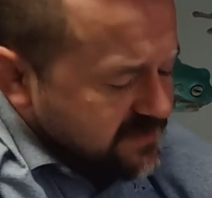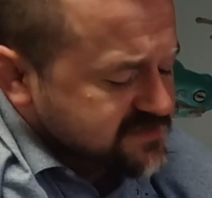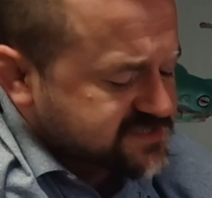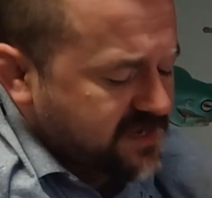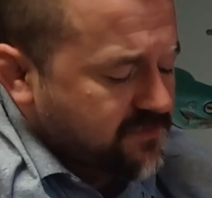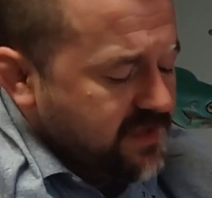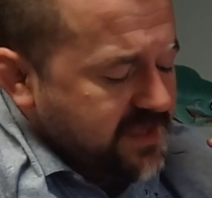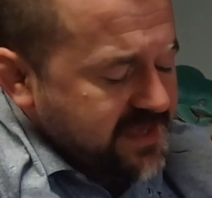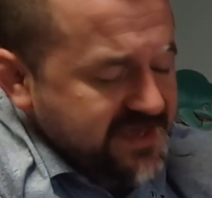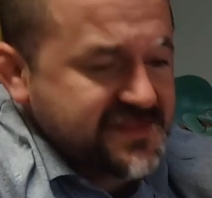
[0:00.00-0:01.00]
So
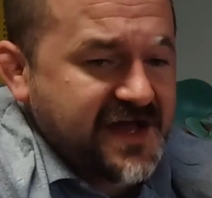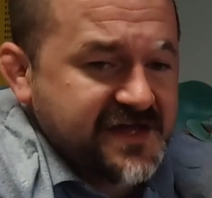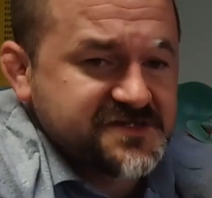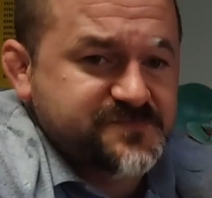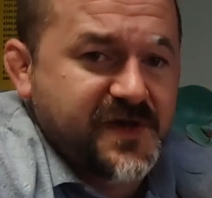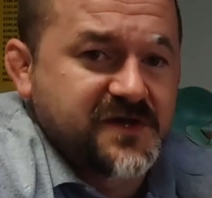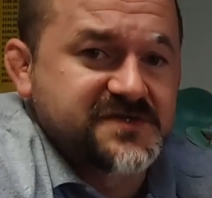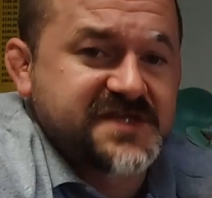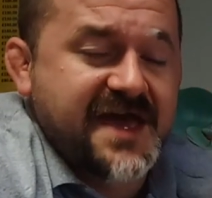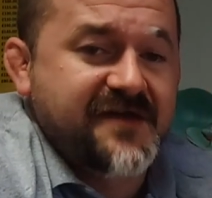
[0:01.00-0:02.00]
in that
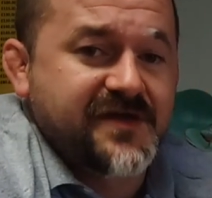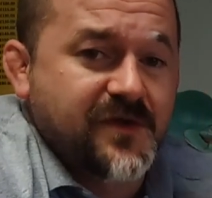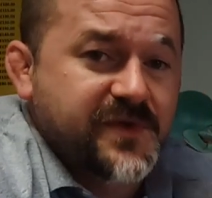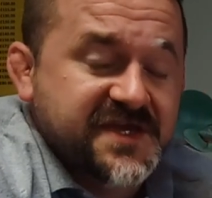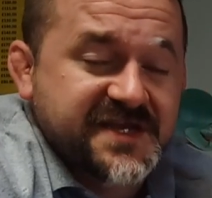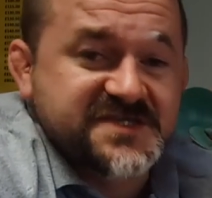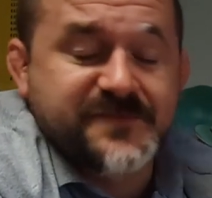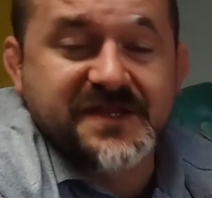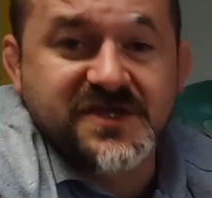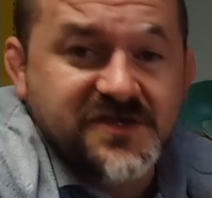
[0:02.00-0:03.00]
exposed area, we can
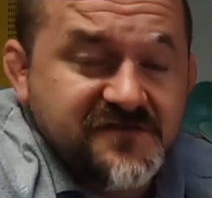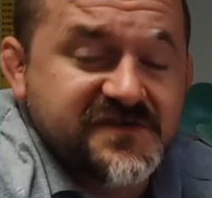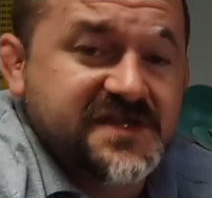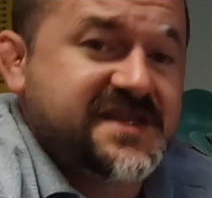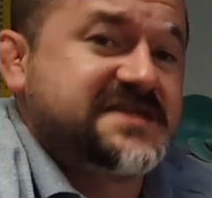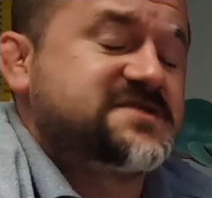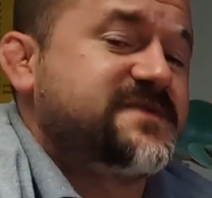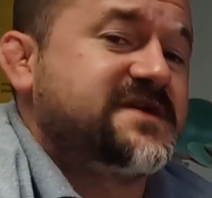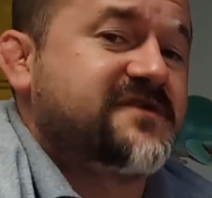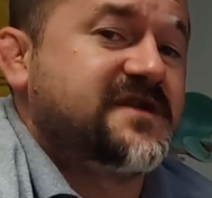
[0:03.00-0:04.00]
expect the UV index to
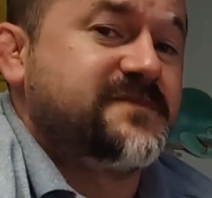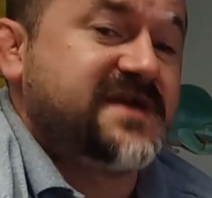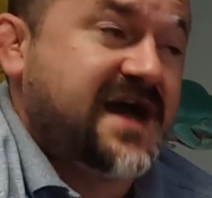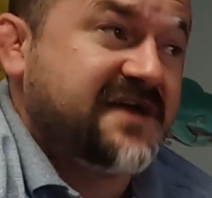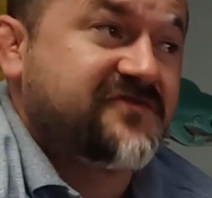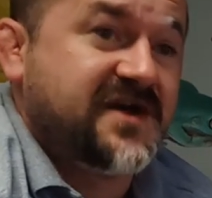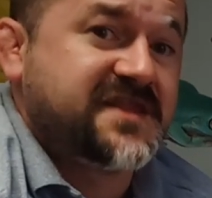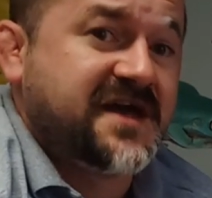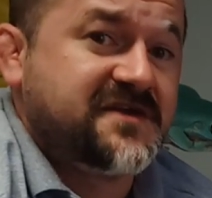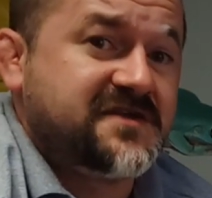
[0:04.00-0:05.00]
be incredibly high for our
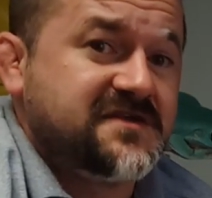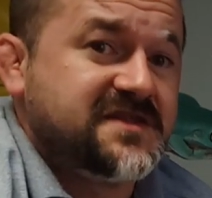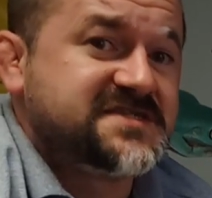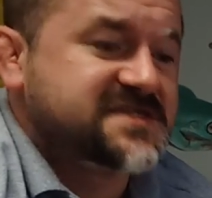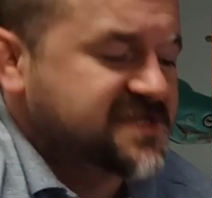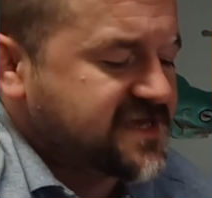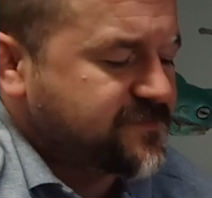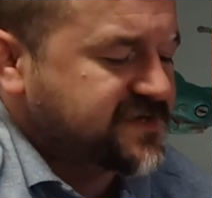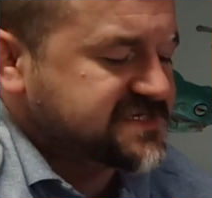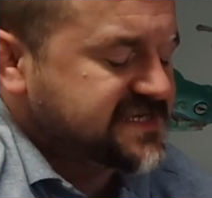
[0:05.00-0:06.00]
diurnal lizard
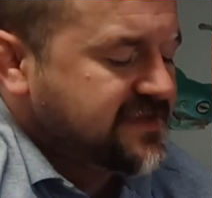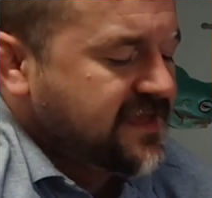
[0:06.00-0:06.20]
keepers.